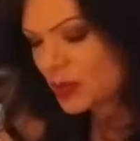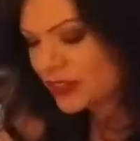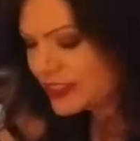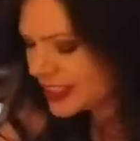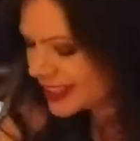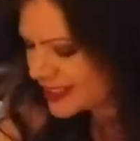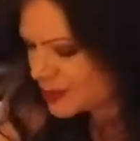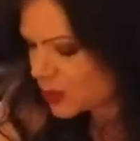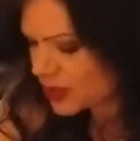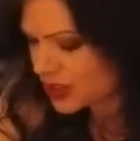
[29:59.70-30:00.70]
feel like it's
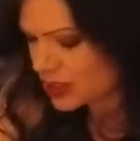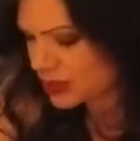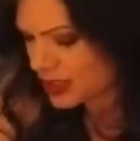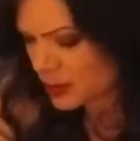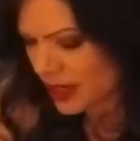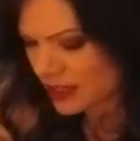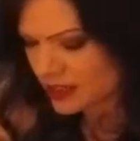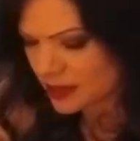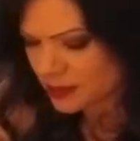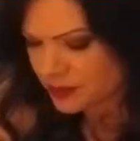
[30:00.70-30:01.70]
more than you expect.
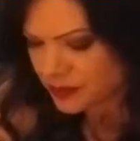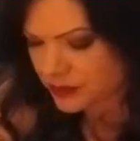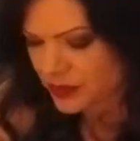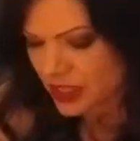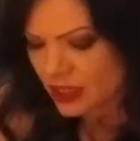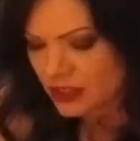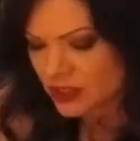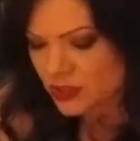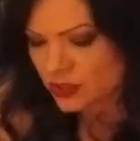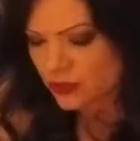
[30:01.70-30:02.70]
This
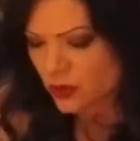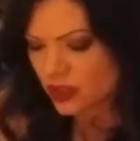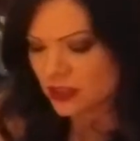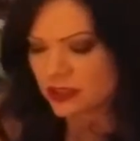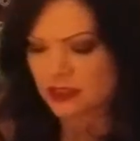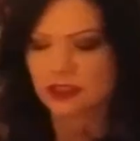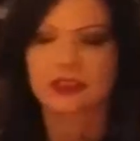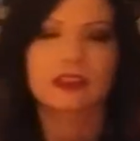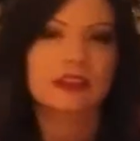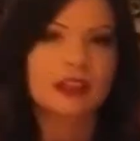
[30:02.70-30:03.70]
Two of Wands,
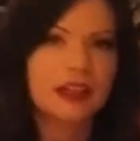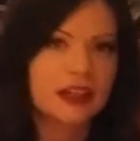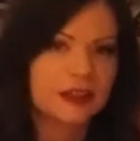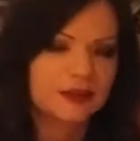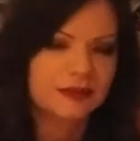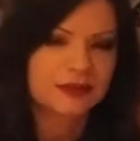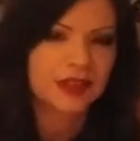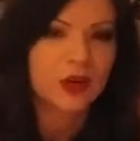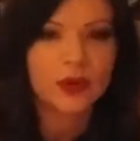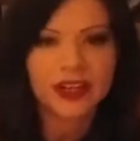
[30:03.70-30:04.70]
they're
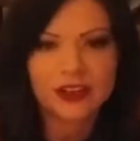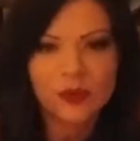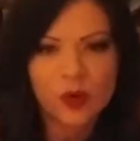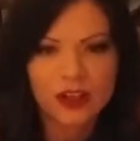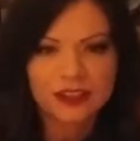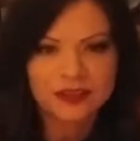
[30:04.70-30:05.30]
aware of one,